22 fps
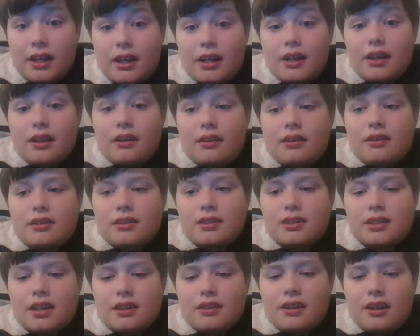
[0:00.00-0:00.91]
He
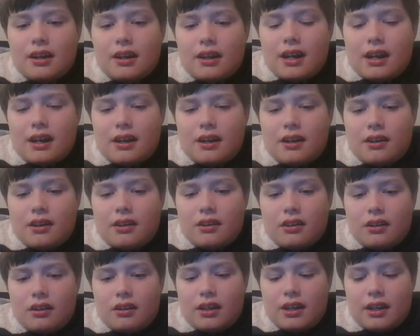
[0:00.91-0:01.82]
said that, and
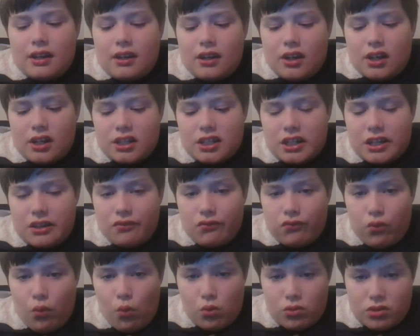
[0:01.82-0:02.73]
in
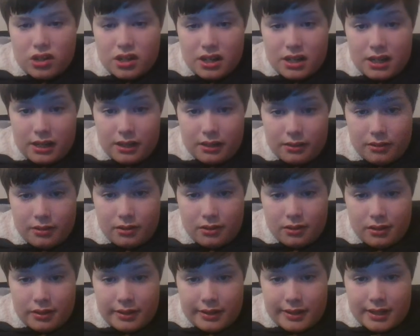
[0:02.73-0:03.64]
1914,
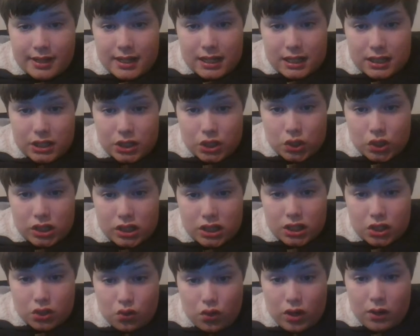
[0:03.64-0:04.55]
as soon
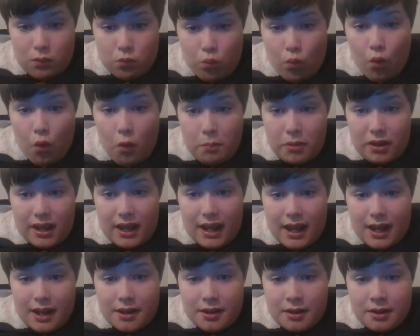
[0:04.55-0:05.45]
as the Great War
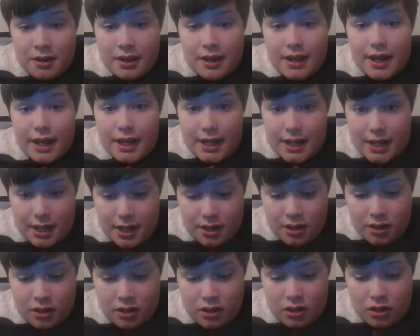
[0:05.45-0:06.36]
began,
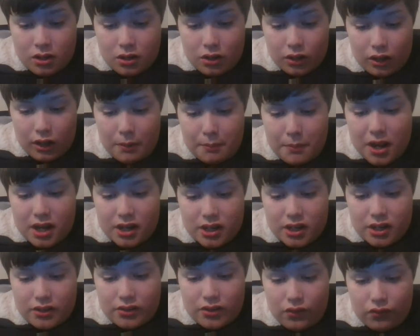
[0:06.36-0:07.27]
he
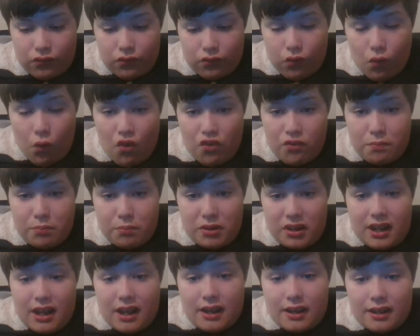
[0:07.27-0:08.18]
commanded the 4th
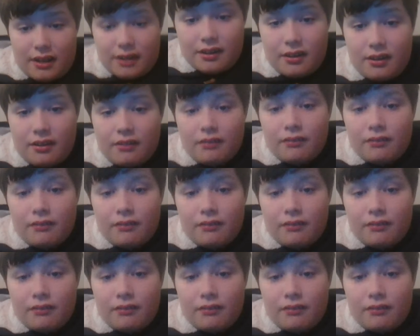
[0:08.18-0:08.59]
Brigade.